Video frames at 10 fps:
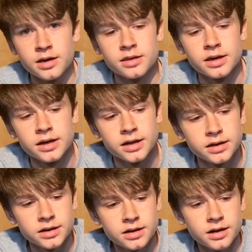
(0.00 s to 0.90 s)

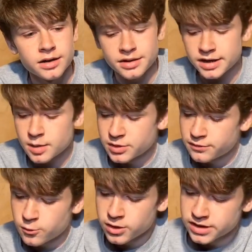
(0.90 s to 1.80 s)
they come in
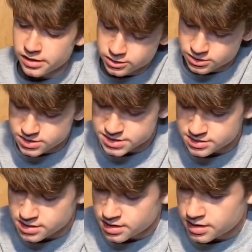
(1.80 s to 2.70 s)
4 colors.
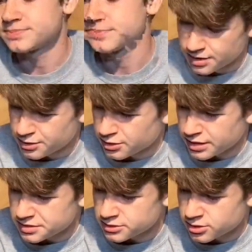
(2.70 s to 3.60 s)
I
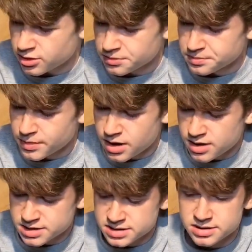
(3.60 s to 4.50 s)
think they're called
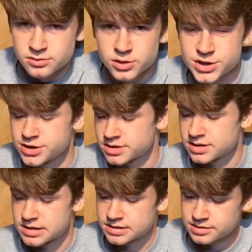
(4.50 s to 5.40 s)
Moss, which is
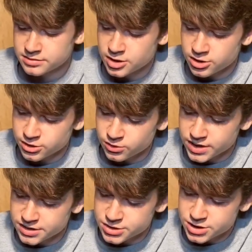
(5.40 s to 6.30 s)
this dark
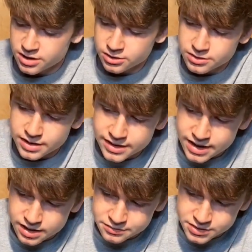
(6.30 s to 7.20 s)
greenish color that I
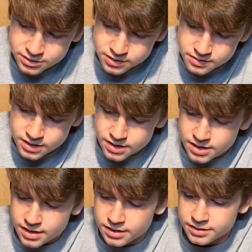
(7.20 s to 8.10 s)
have here.
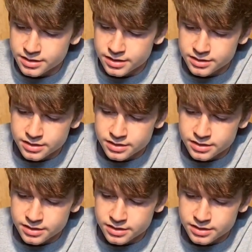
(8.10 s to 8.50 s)
And then